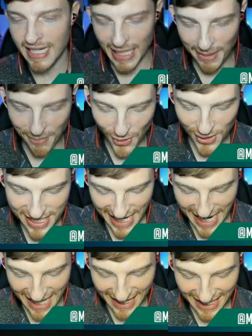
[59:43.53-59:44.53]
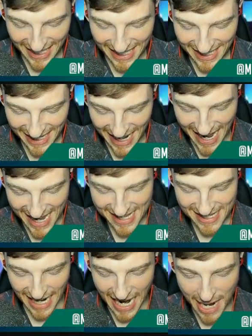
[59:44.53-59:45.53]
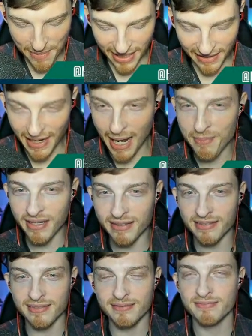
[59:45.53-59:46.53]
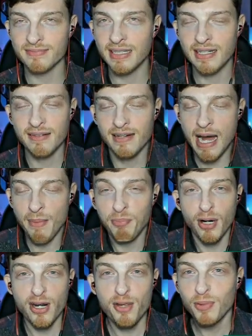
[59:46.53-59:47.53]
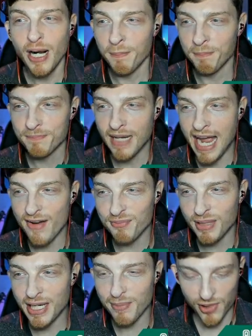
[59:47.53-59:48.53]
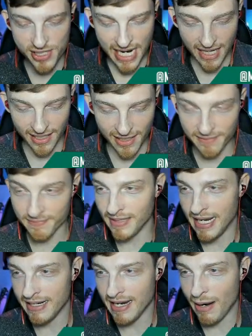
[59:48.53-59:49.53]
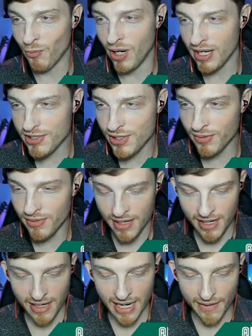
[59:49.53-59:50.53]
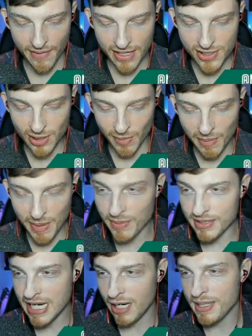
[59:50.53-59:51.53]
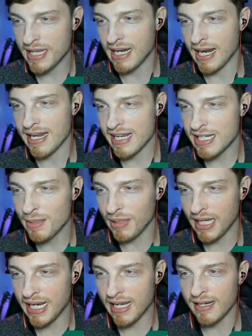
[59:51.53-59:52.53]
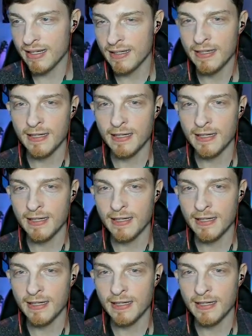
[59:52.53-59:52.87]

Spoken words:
Immortality. Yes, I'm part of the problem. I haven't played Immortality. I want to. I've had so many people tell me that I need to play it.